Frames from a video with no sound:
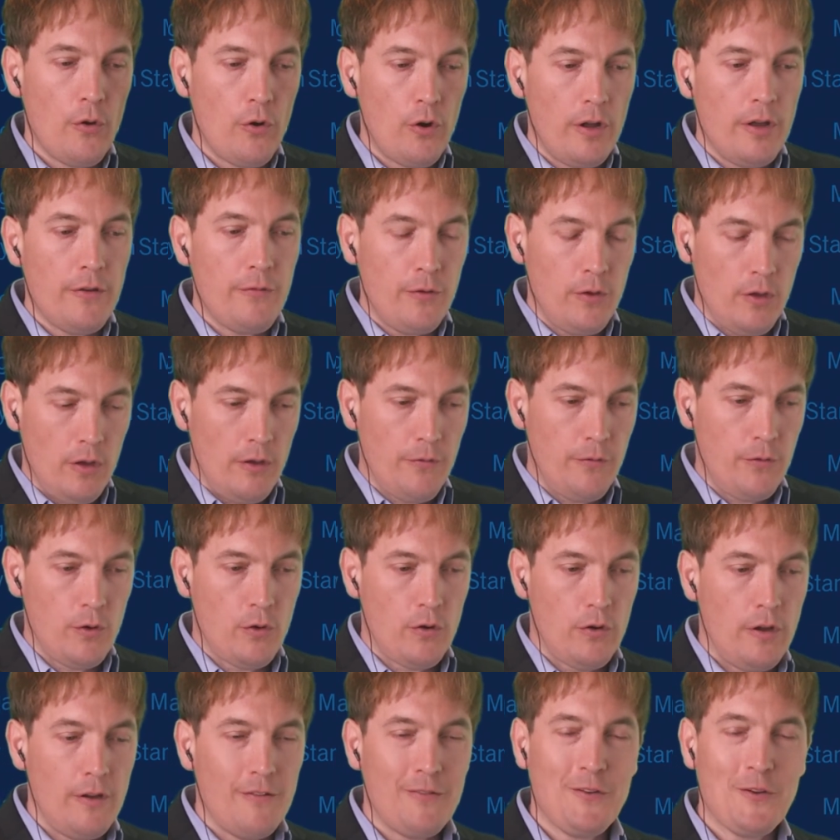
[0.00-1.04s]
if you if
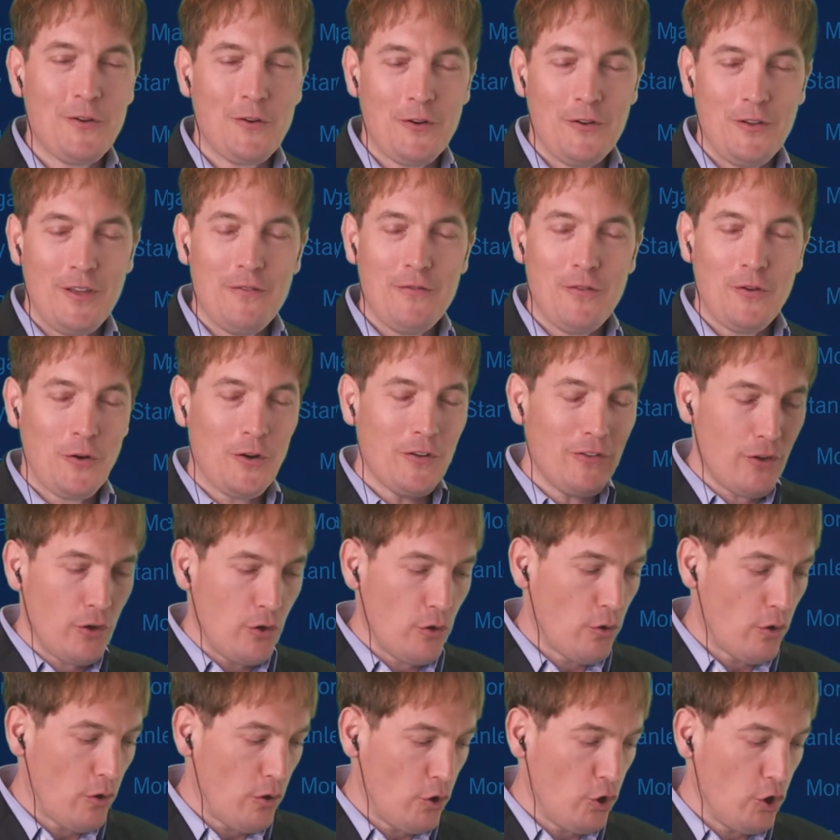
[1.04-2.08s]
you're if you're if you're in the
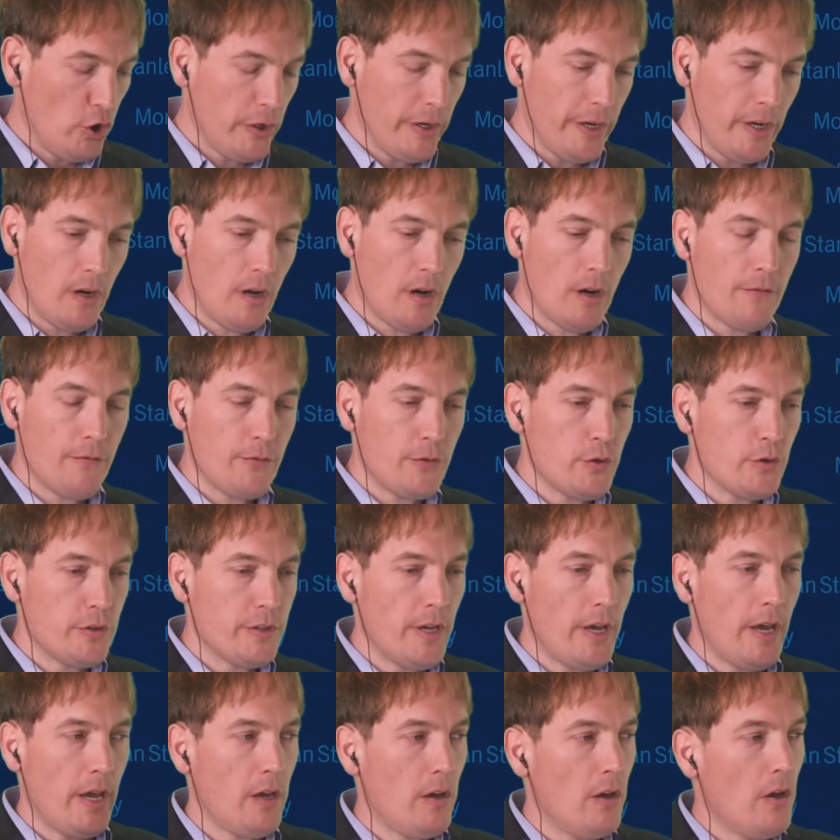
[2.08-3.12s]
door early enough to
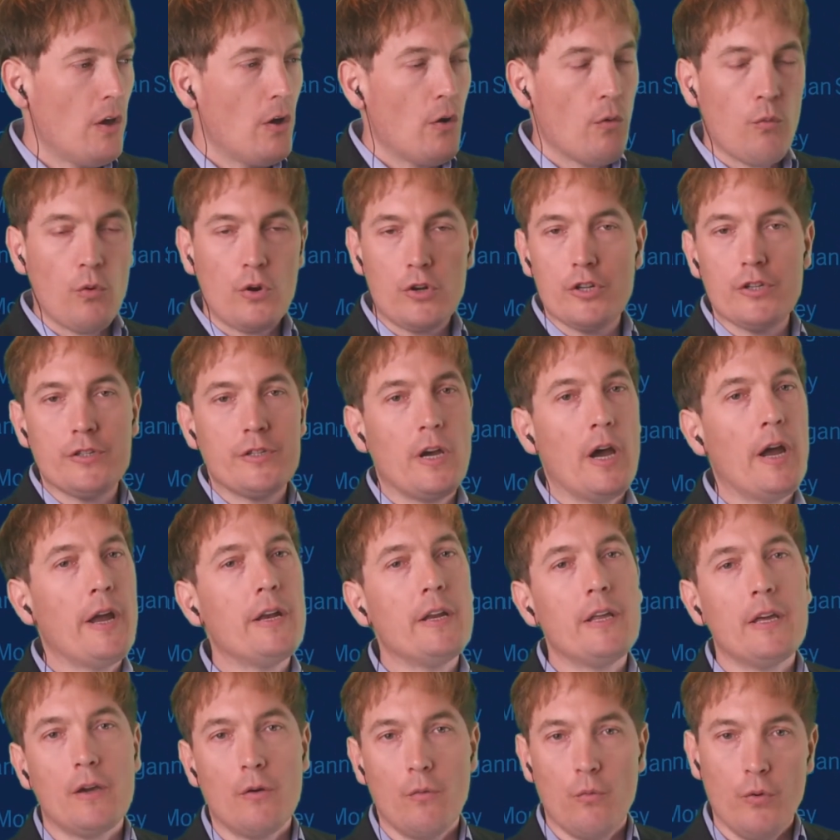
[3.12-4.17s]
say we're
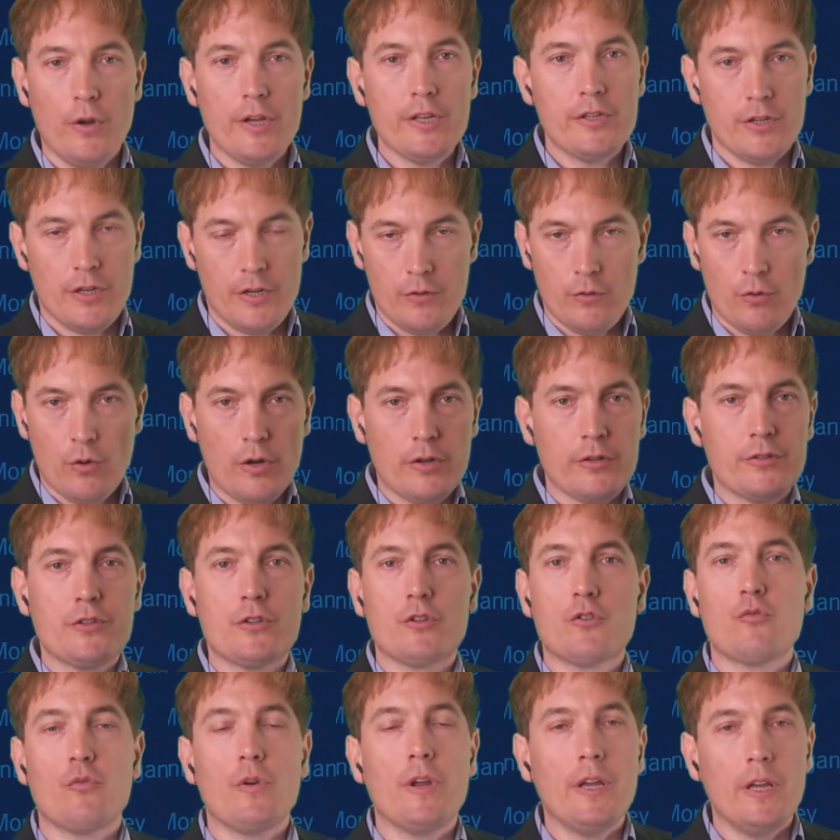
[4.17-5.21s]
designing a widget or a
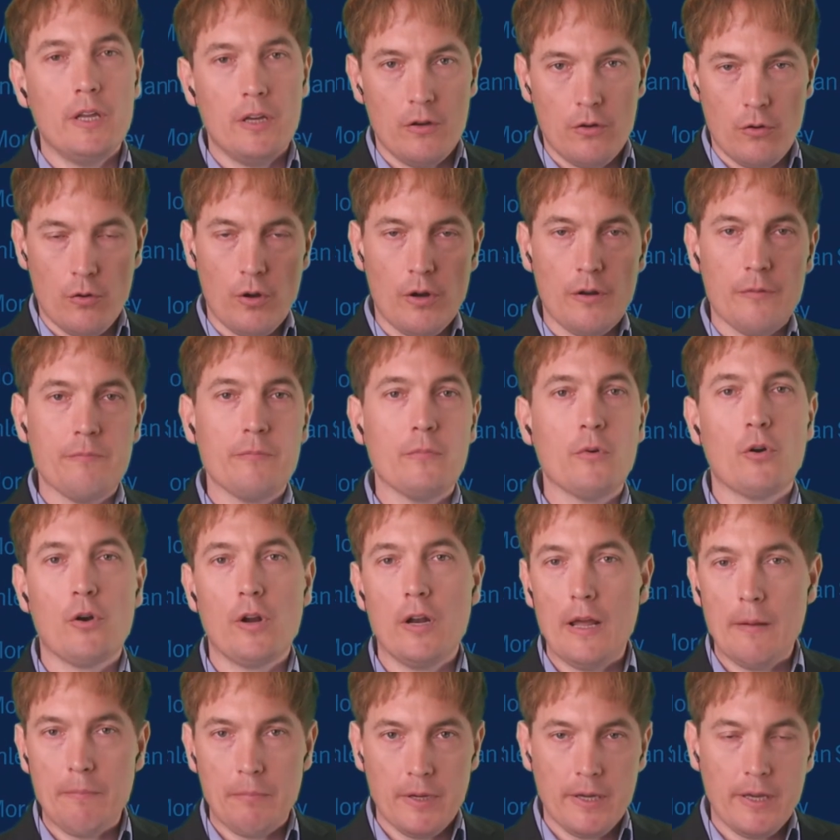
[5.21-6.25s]
screen or or
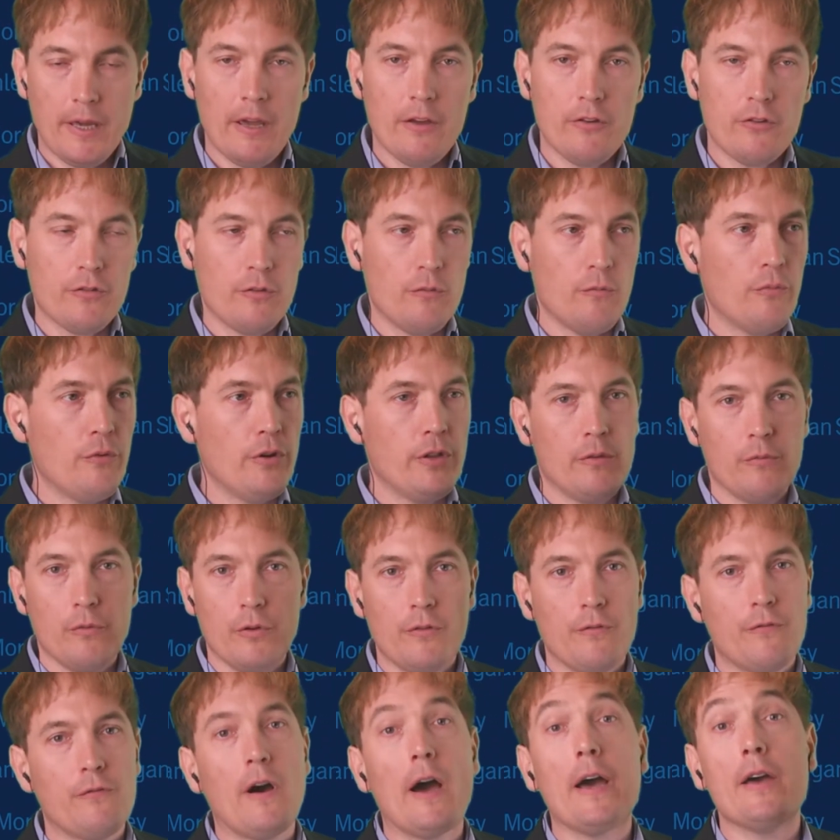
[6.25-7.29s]
an application with,
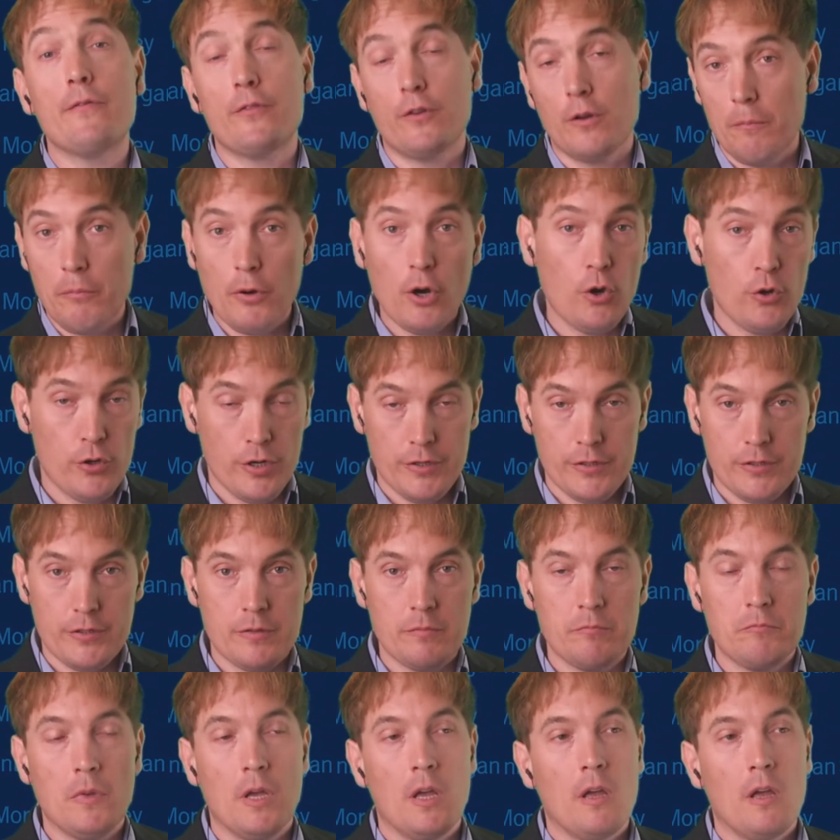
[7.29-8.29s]
with five components